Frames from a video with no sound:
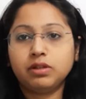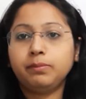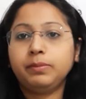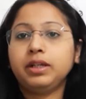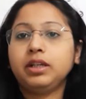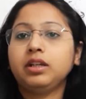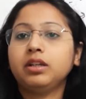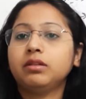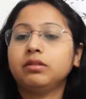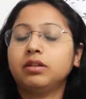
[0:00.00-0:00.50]

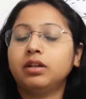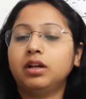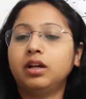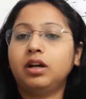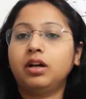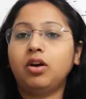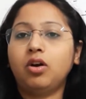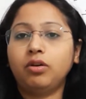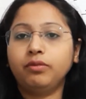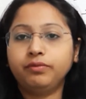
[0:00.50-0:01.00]
be
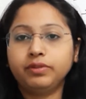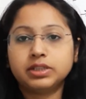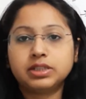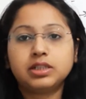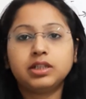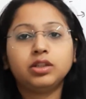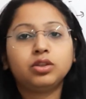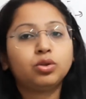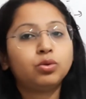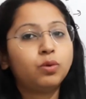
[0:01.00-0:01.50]

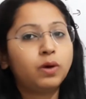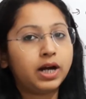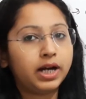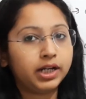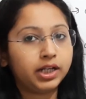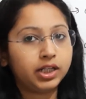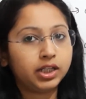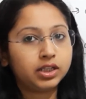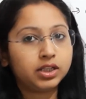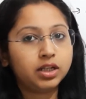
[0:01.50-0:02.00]
obviously through
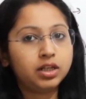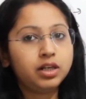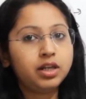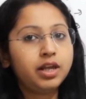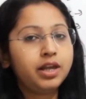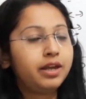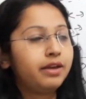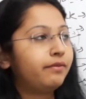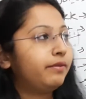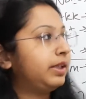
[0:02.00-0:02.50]
article,
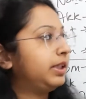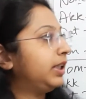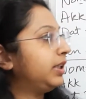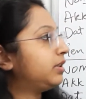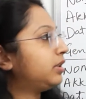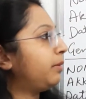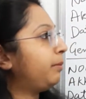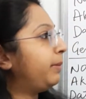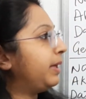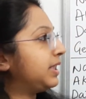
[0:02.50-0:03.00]
whether
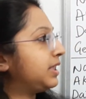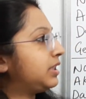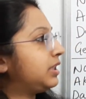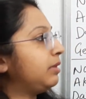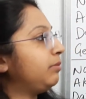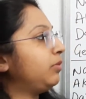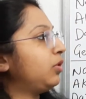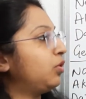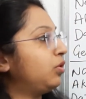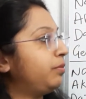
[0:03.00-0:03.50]
it's a
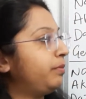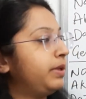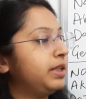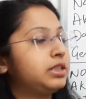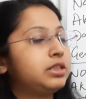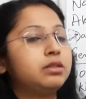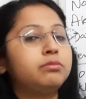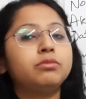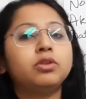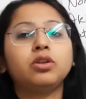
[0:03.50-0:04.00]
bestimmt,
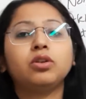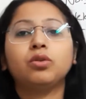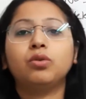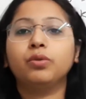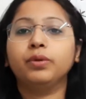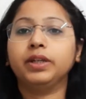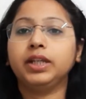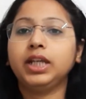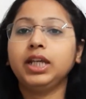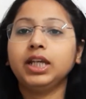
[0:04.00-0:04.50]
unbestimmt or
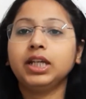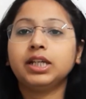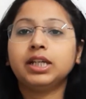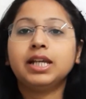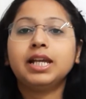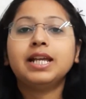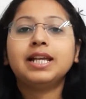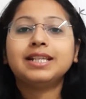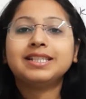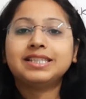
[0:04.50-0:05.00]
ohne.
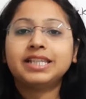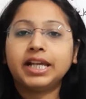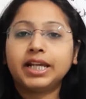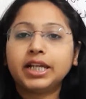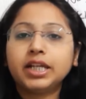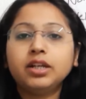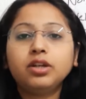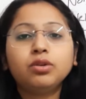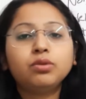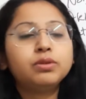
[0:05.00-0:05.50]

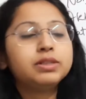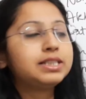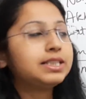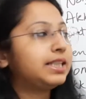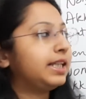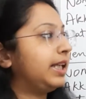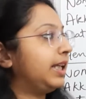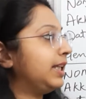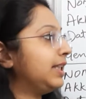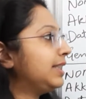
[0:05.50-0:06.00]
Second rule
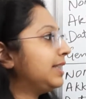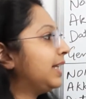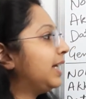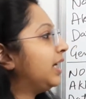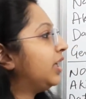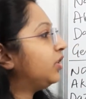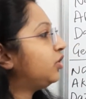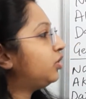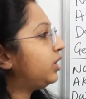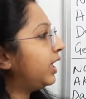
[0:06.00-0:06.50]
says
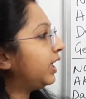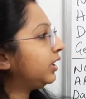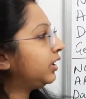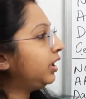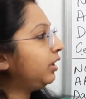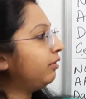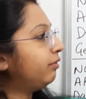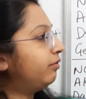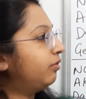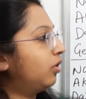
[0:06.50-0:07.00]
check
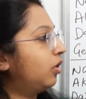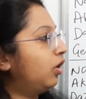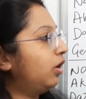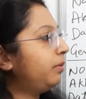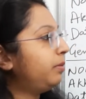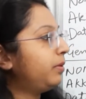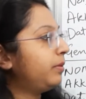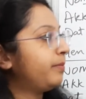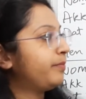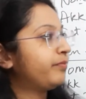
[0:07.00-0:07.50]
the
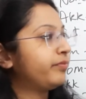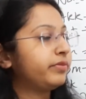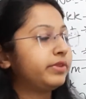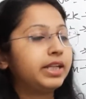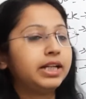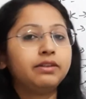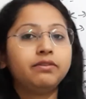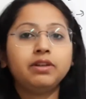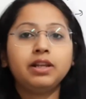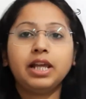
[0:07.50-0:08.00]
verb,
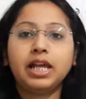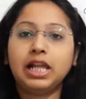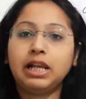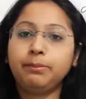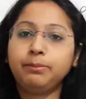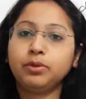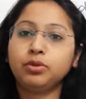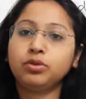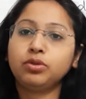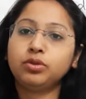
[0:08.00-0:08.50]
that will
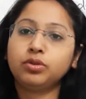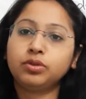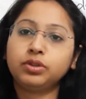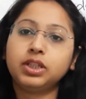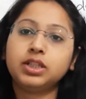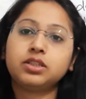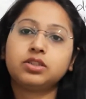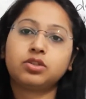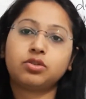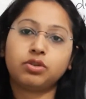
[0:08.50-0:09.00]
help you to know
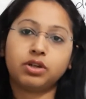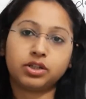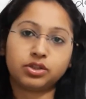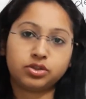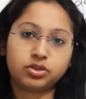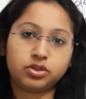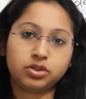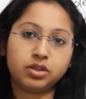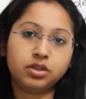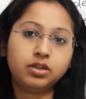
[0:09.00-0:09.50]
the
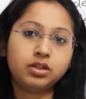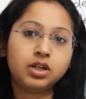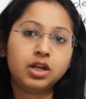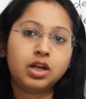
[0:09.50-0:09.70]
structure.